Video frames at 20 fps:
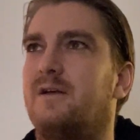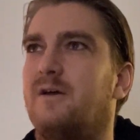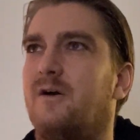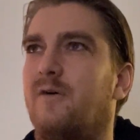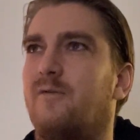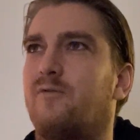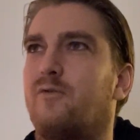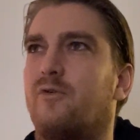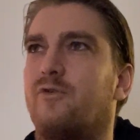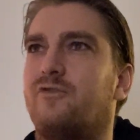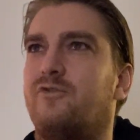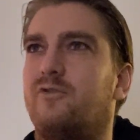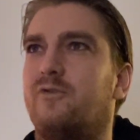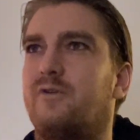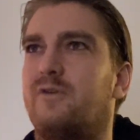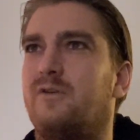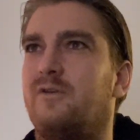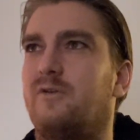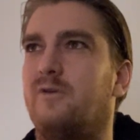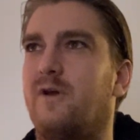of course,
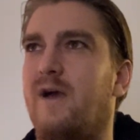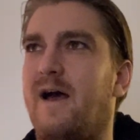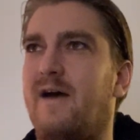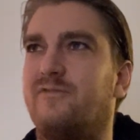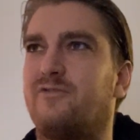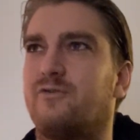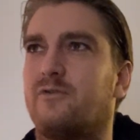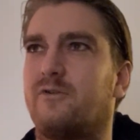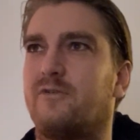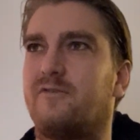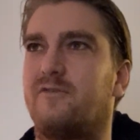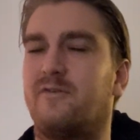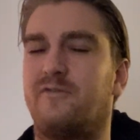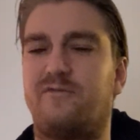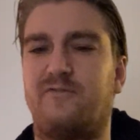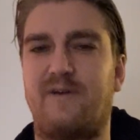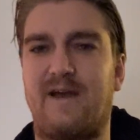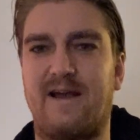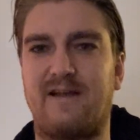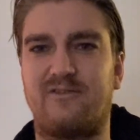you have sort of the
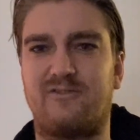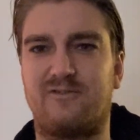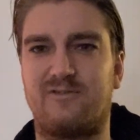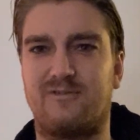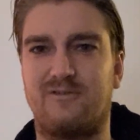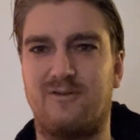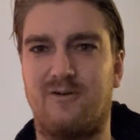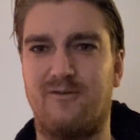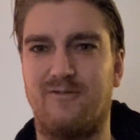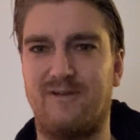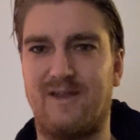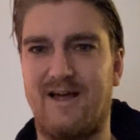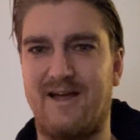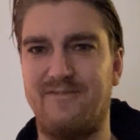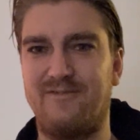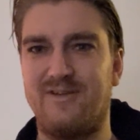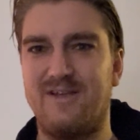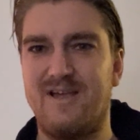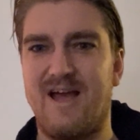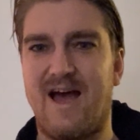facts of life.